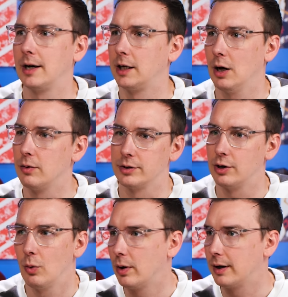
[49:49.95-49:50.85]
I going to go? There's
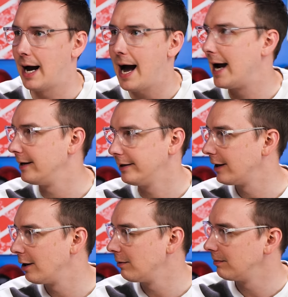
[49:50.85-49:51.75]
nowhere to hide. You
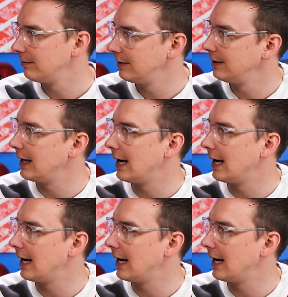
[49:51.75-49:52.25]
know. Right. Yeah.